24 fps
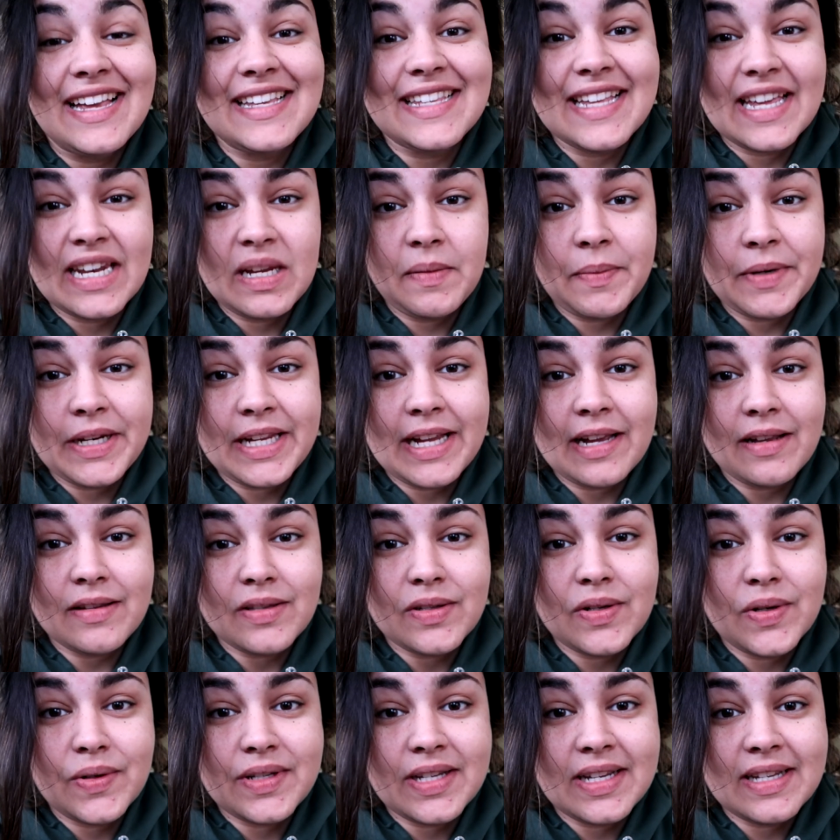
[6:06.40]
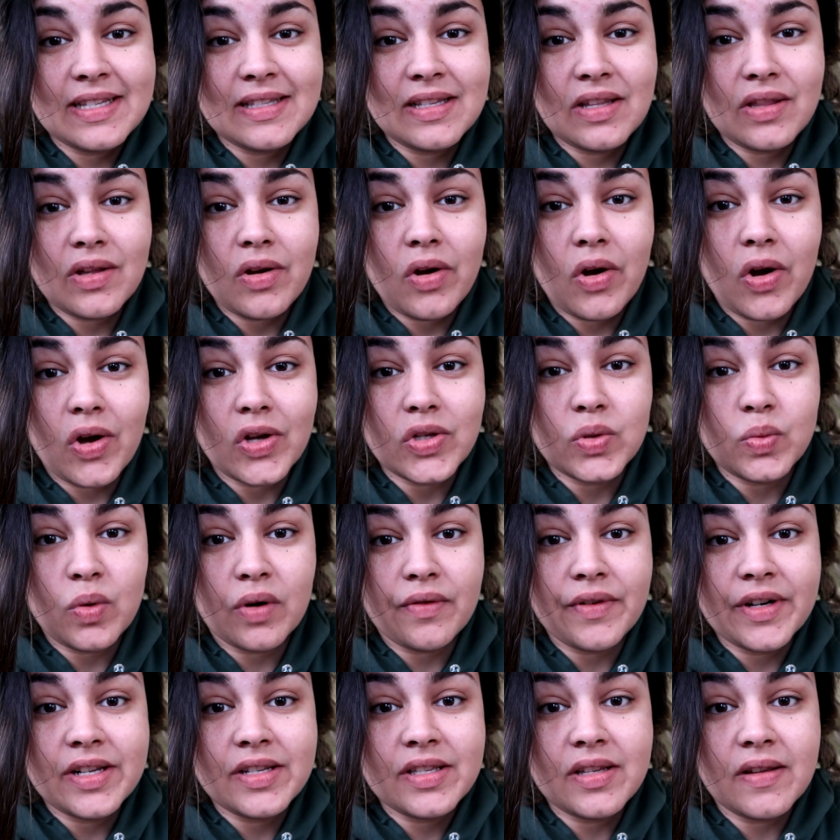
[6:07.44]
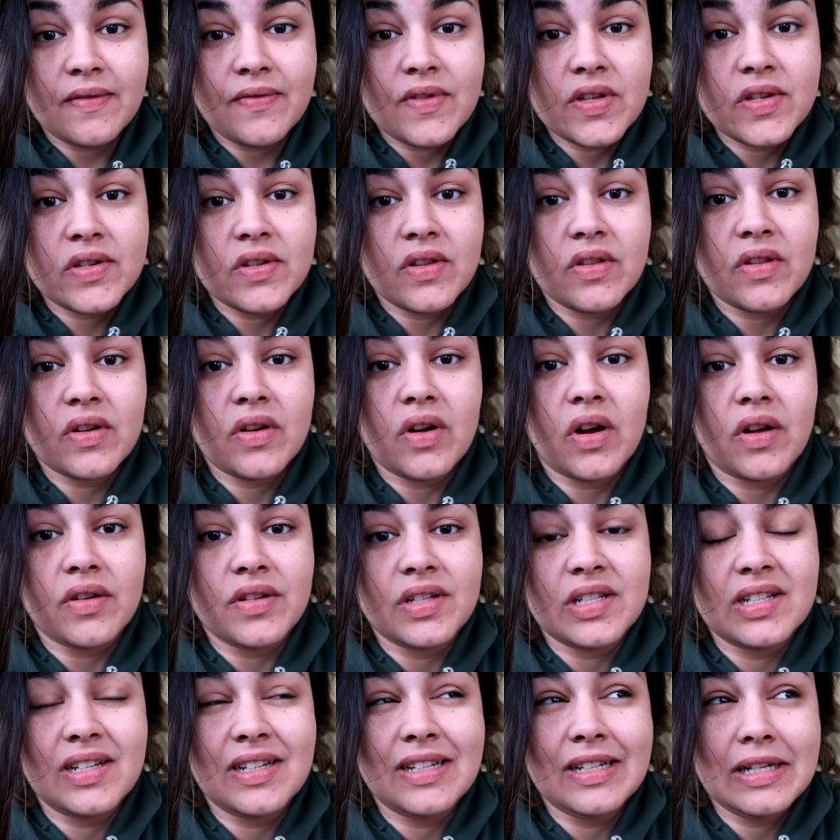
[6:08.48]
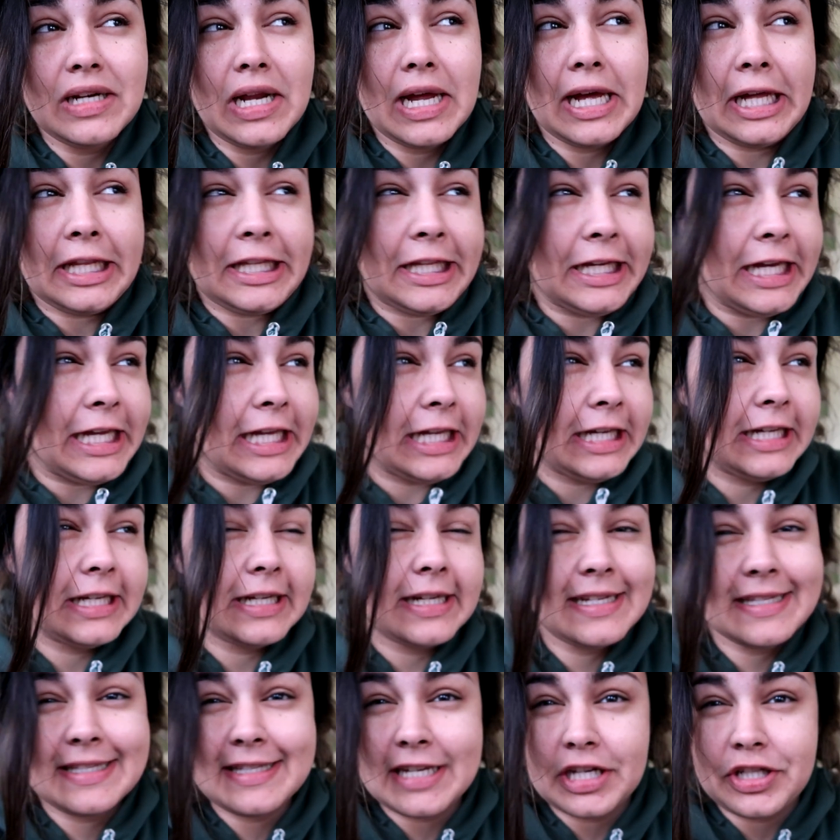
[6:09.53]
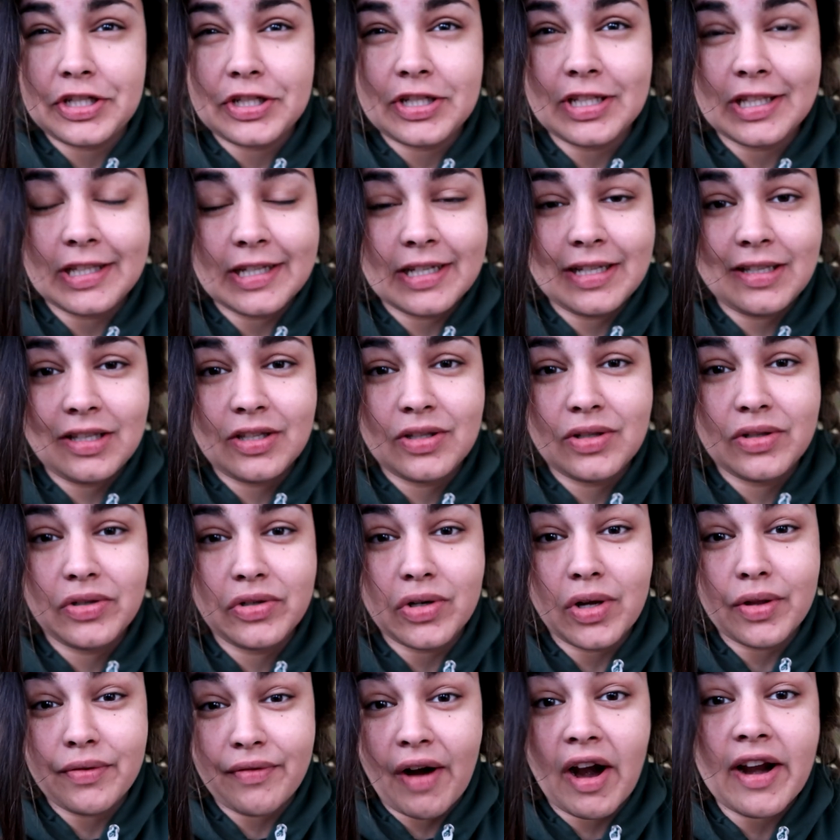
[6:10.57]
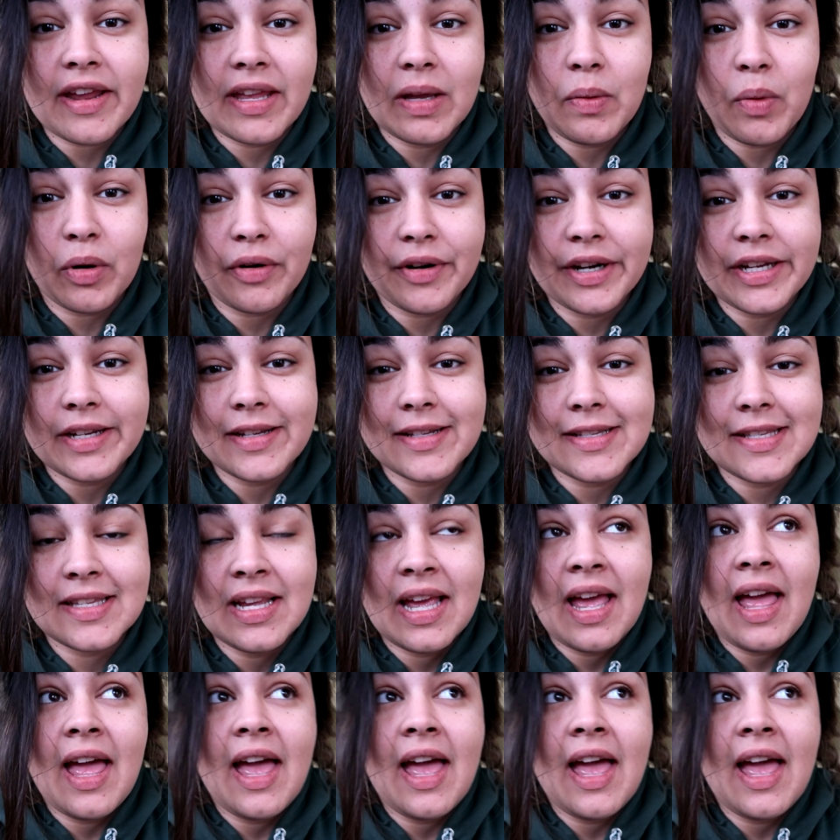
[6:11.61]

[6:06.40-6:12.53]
Has anybody else noticed that the horse warriors of the southern continent are like essentially Dothraki warriors?